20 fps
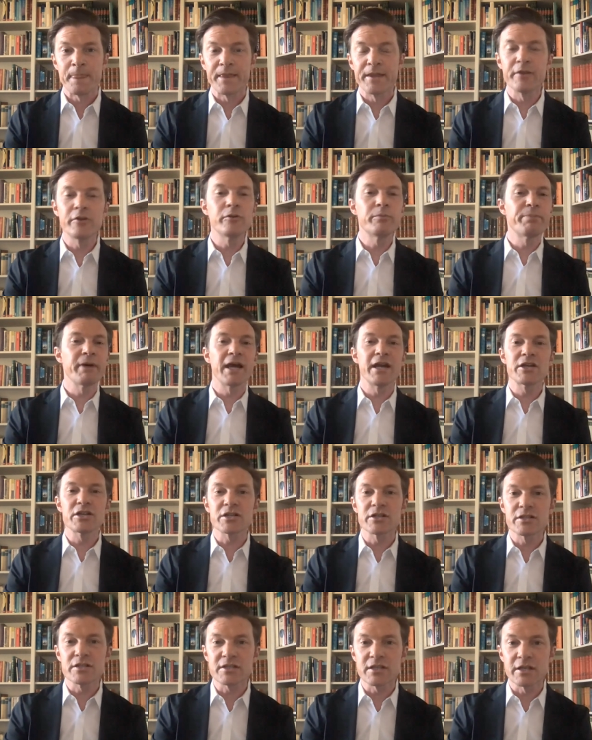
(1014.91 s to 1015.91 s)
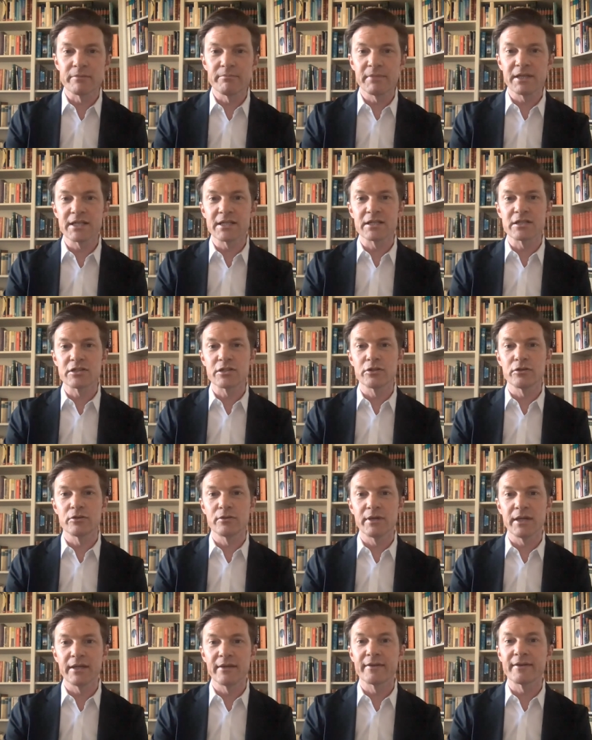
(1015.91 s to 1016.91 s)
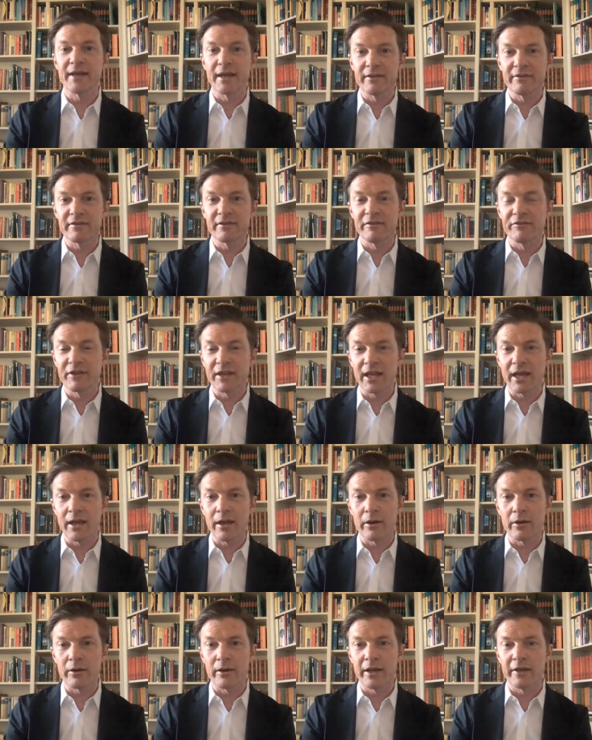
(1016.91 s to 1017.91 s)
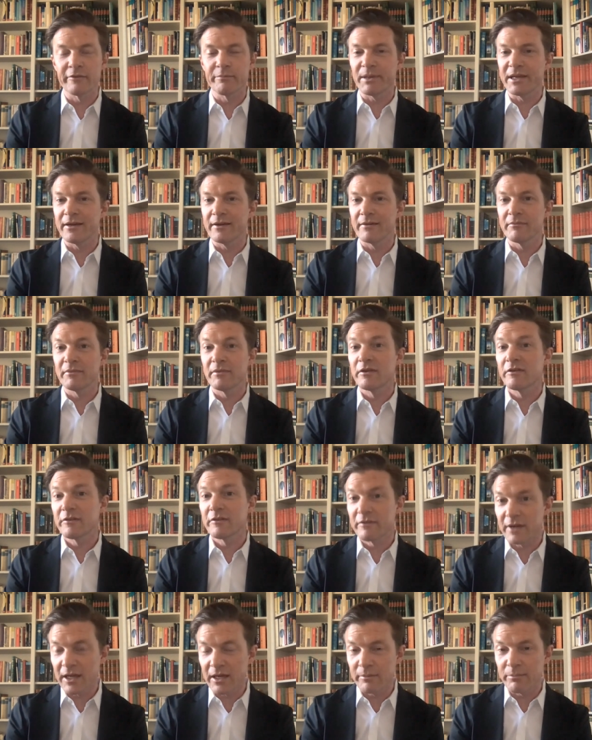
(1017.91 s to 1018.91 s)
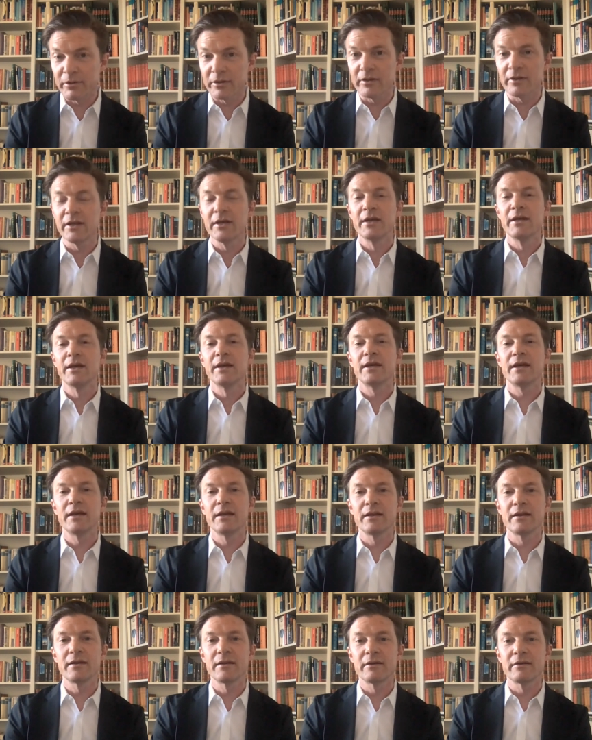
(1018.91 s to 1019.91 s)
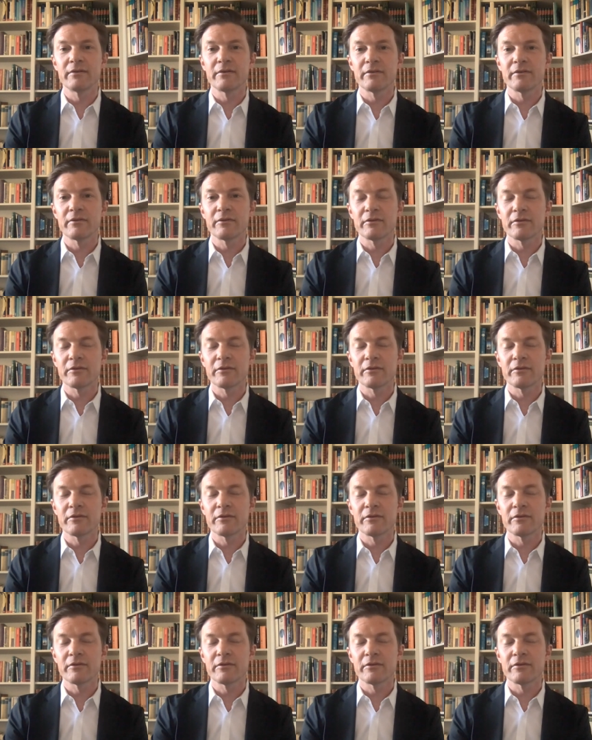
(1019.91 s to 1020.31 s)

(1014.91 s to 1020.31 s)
New patients admitted to intensive care has been stable in